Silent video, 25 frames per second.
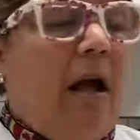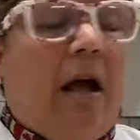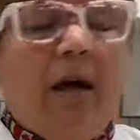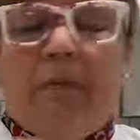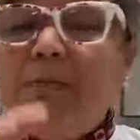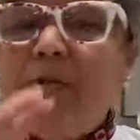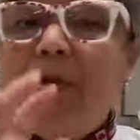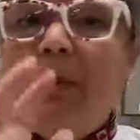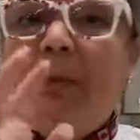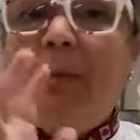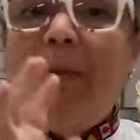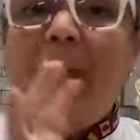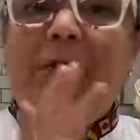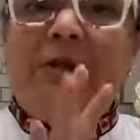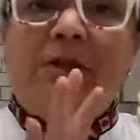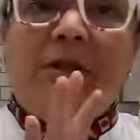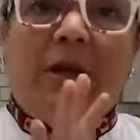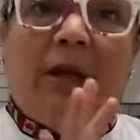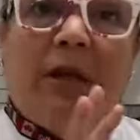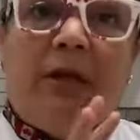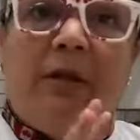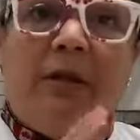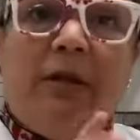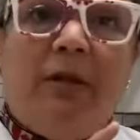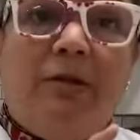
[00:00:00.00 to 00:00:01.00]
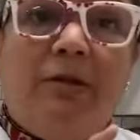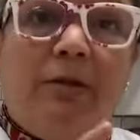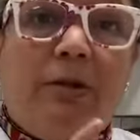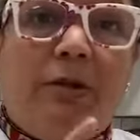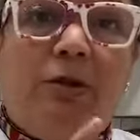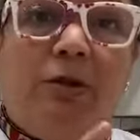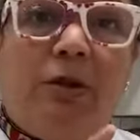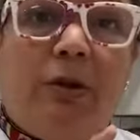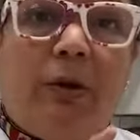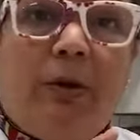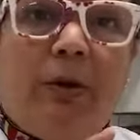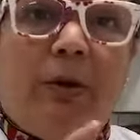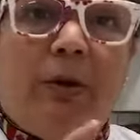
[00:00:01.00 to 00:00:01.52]
I'm super excited to
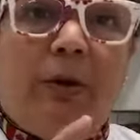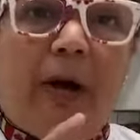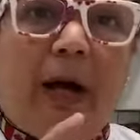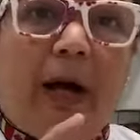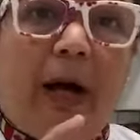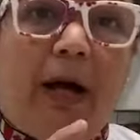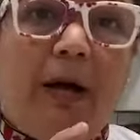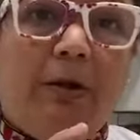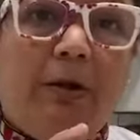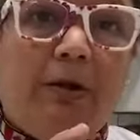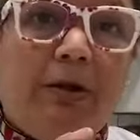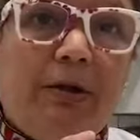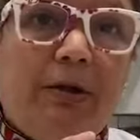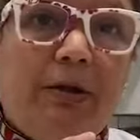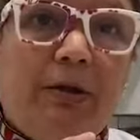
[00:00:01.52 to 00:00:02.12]
show you how